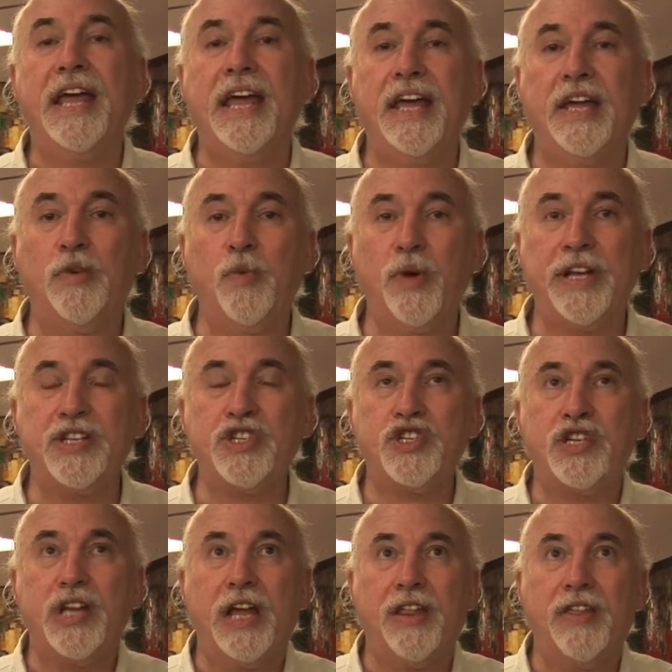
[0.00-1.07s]
in
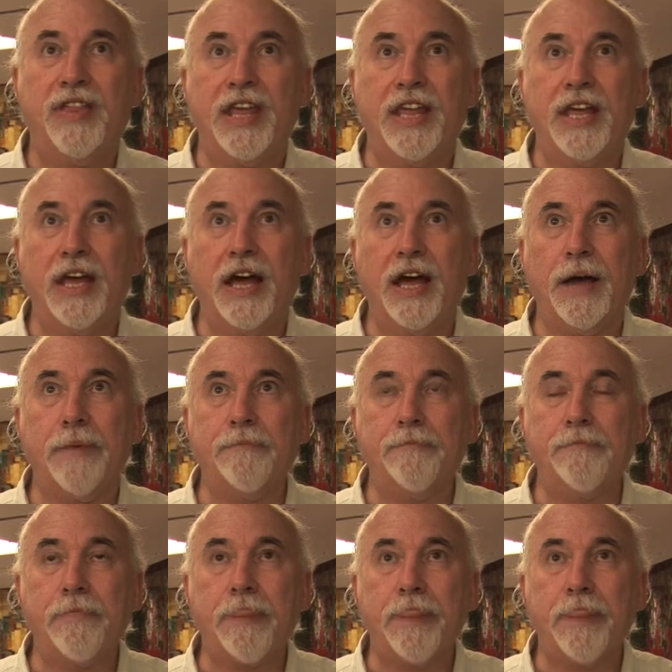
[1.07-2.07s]
which the, um,